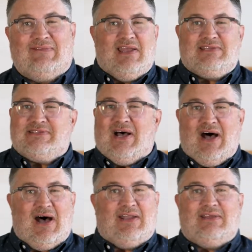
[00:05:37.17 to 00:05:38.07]
It's the
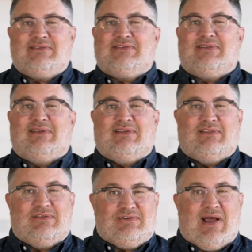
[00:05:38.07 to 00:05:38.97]
hottest,
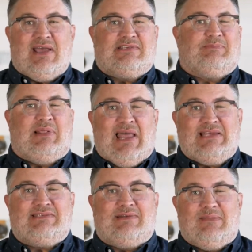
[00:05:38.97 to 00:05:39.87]
the driest
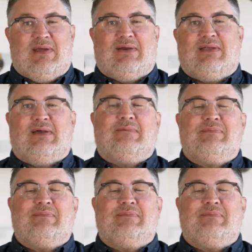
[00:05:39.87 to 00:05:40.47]
place in America.